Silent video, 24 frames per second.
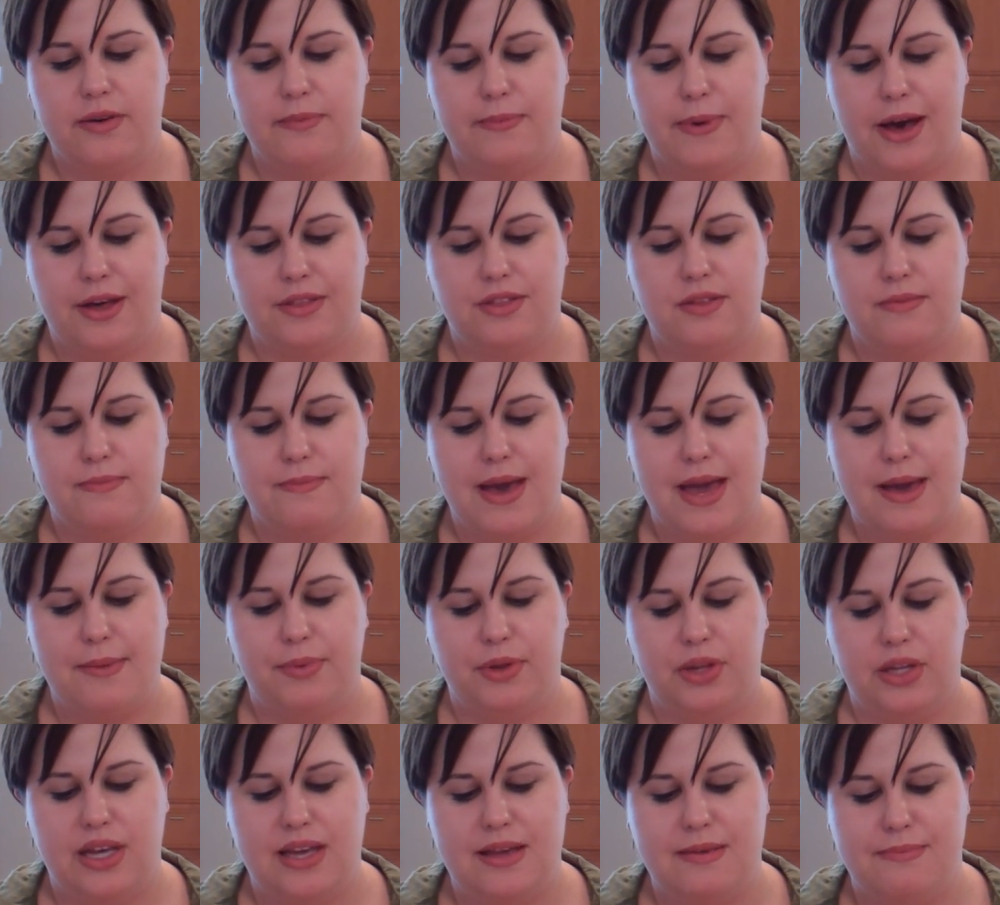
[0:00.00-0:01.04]
about the
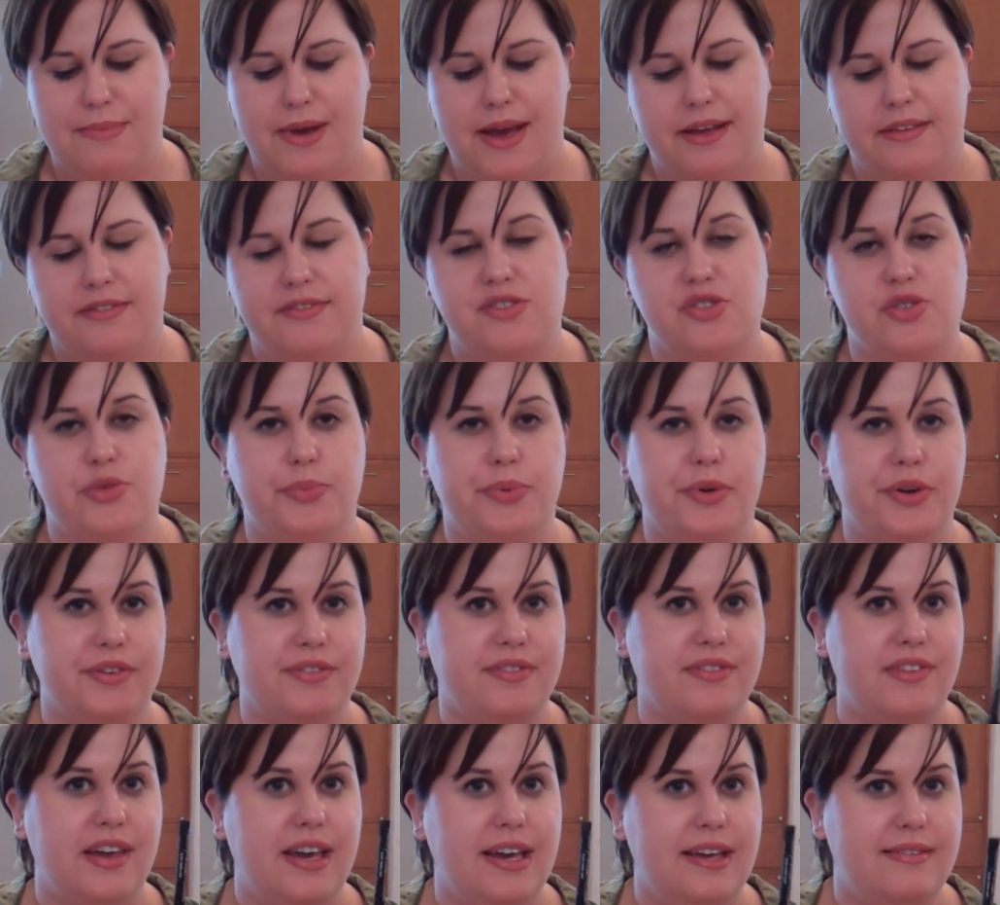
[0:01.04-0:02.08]
Maybelline Master
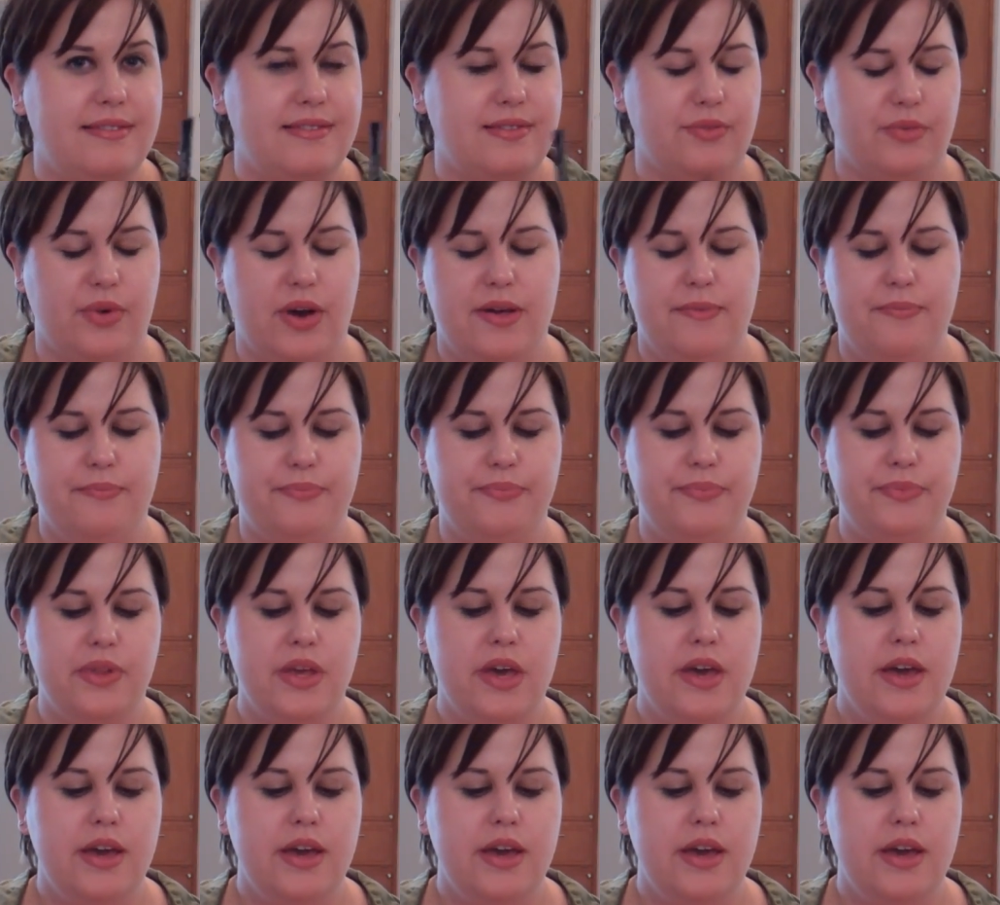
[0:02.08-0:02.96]
Precise one.